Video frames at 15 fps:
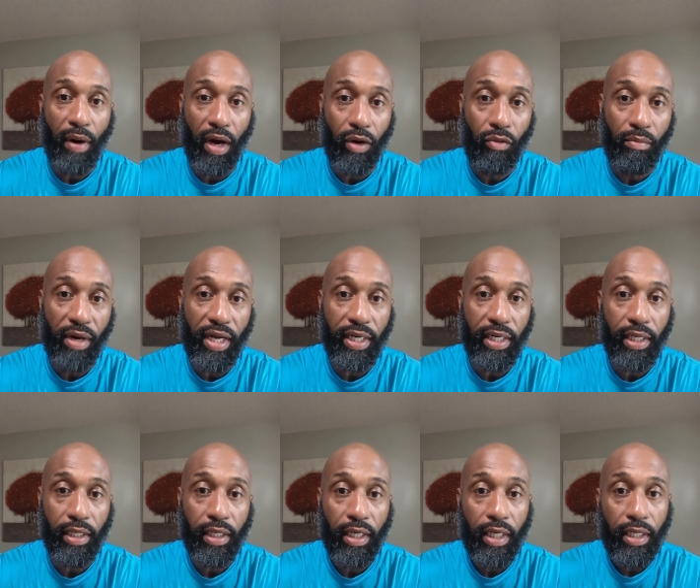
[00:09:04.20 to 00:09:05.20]
part on
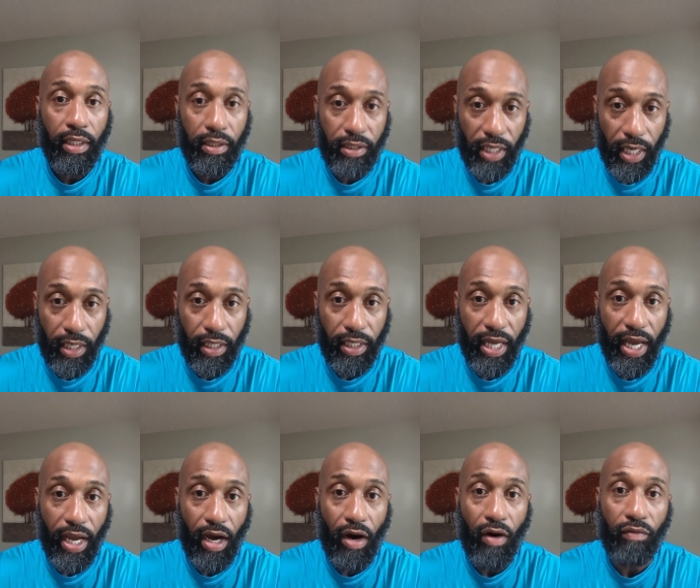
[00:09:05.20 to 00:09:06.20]
Monday, take your
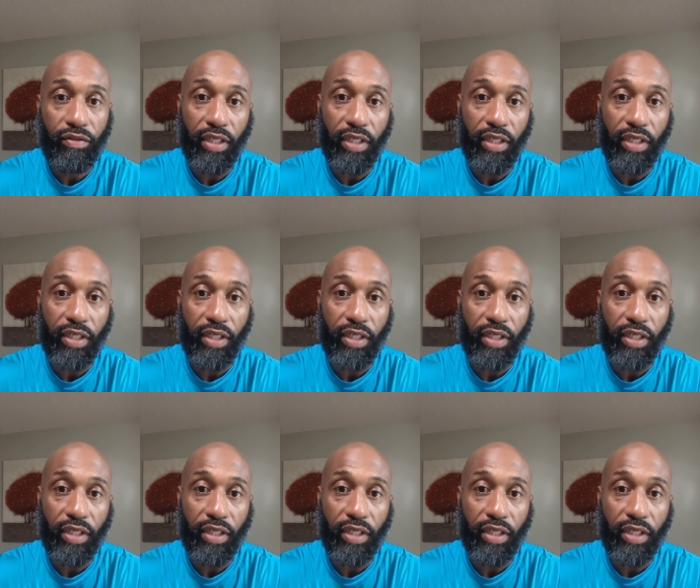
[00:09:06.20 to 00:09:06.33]
day off.